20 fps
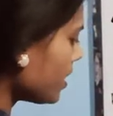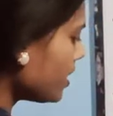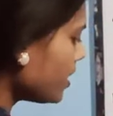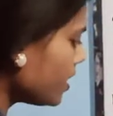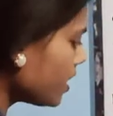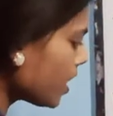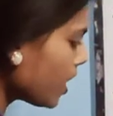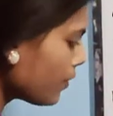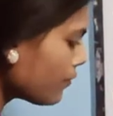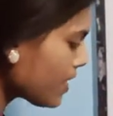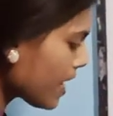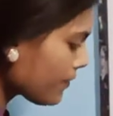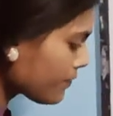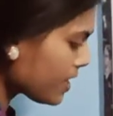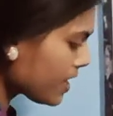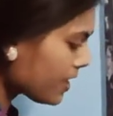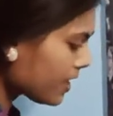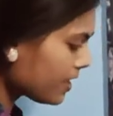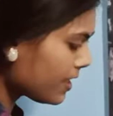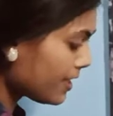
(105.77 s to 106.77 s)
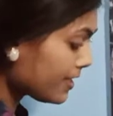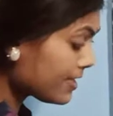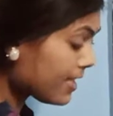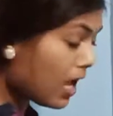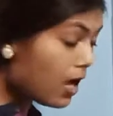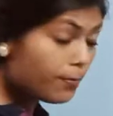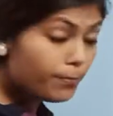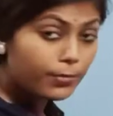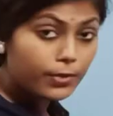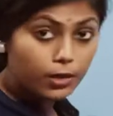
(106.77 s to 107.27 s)
here we have taken
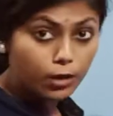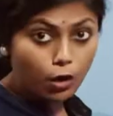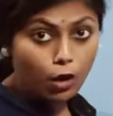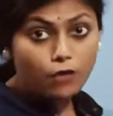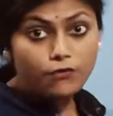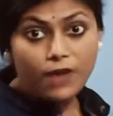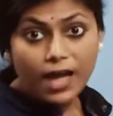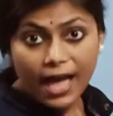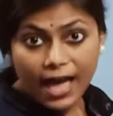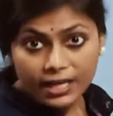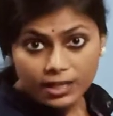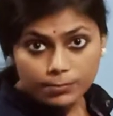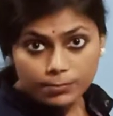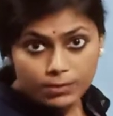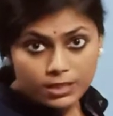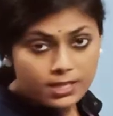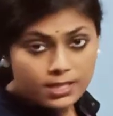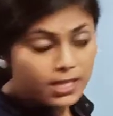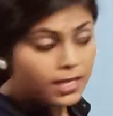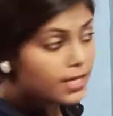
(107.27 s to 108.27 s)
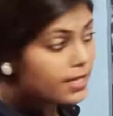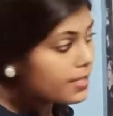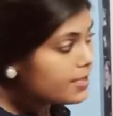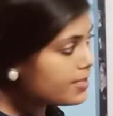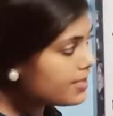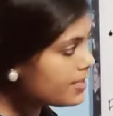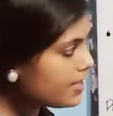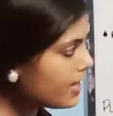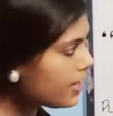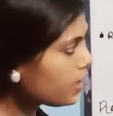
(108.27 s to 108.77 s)
example of animal
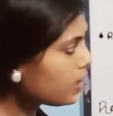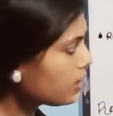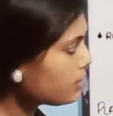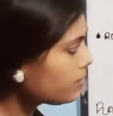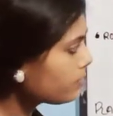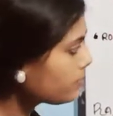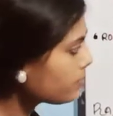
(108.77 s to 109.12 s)
cell.